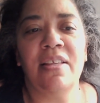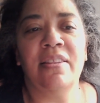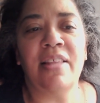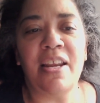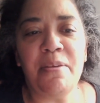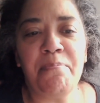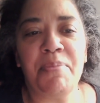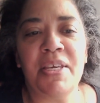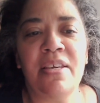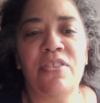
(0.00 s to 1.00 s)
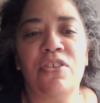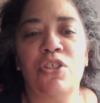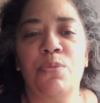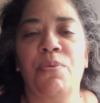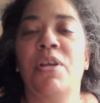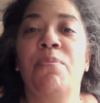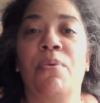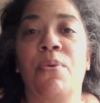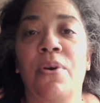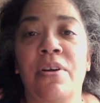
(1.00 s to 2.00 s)
let it be the
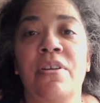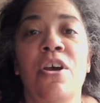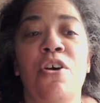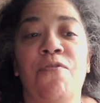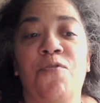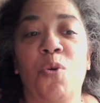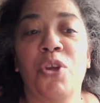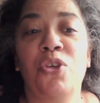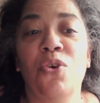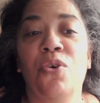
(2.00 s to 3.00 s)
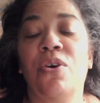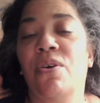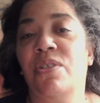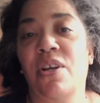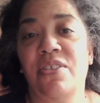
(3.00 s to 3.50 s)
springboard for your